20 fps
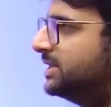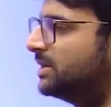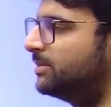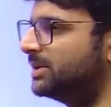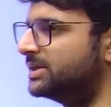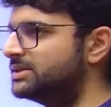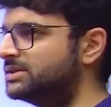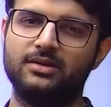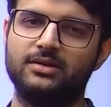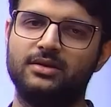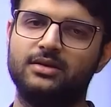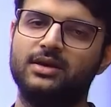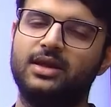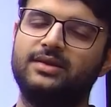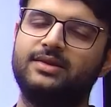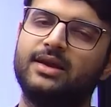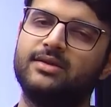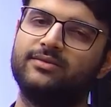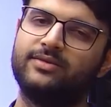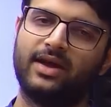a plus uh, it's
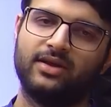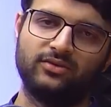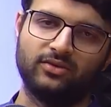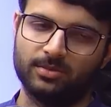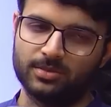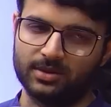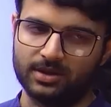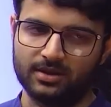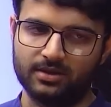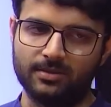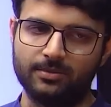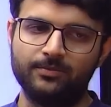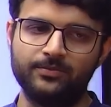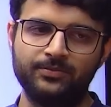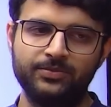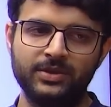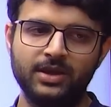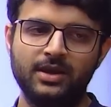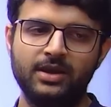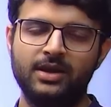like a FAANG job um,
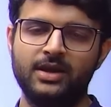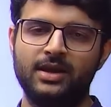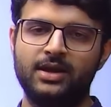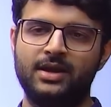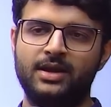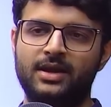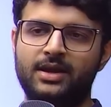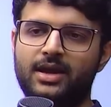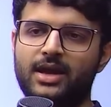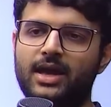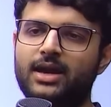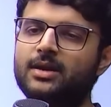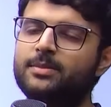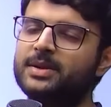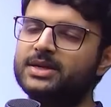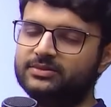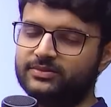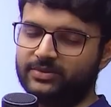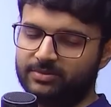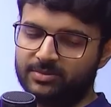and it
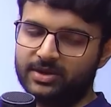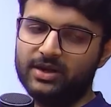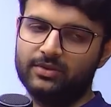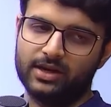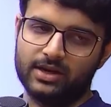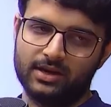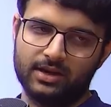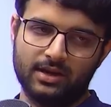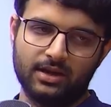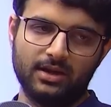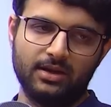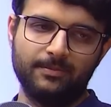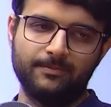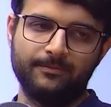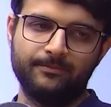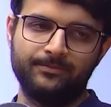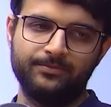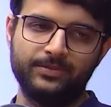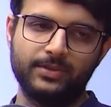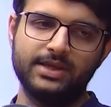pays pretty well um,
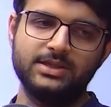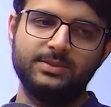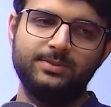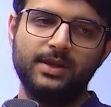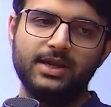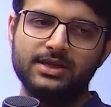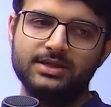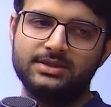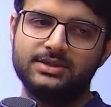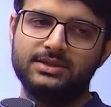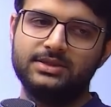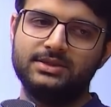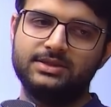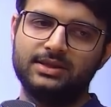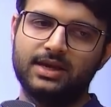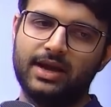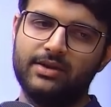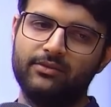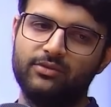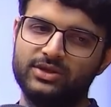experience
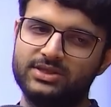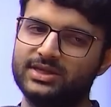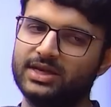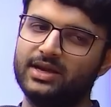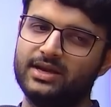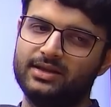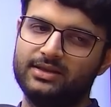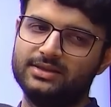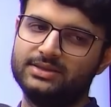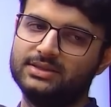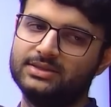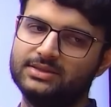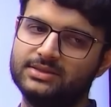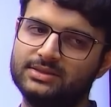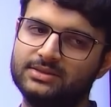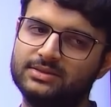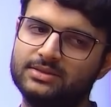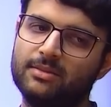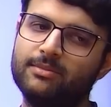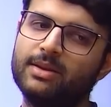i would say this
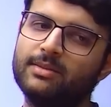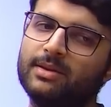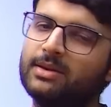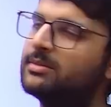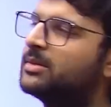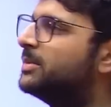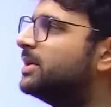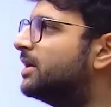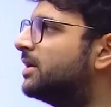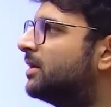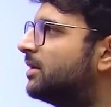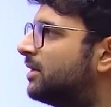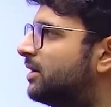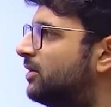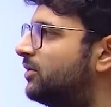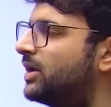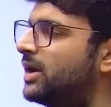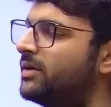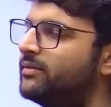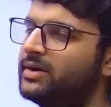is a bare minimum here you
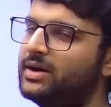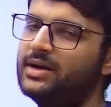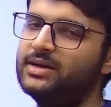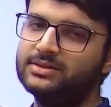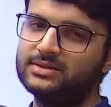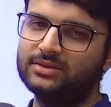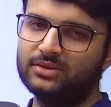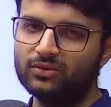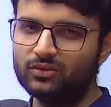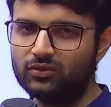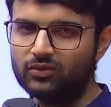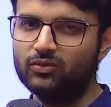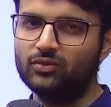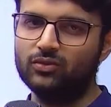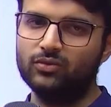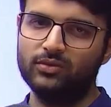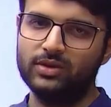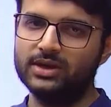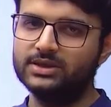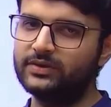have at least two
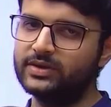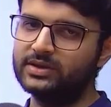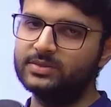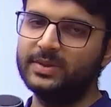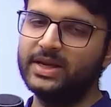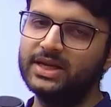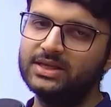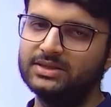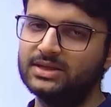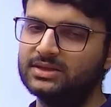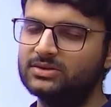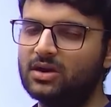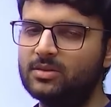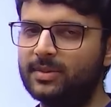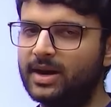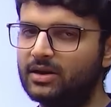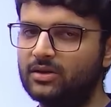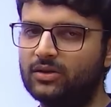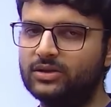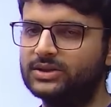years of experience does not
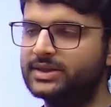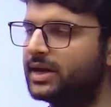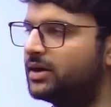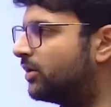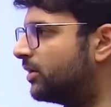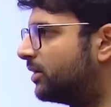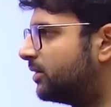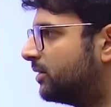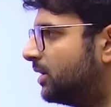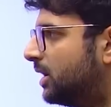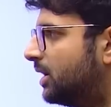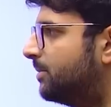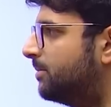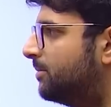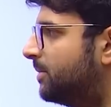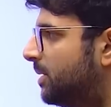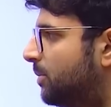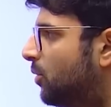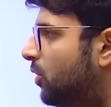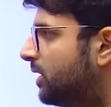matter on site or uh,
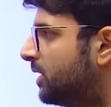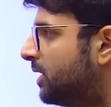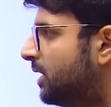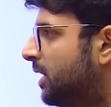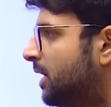remote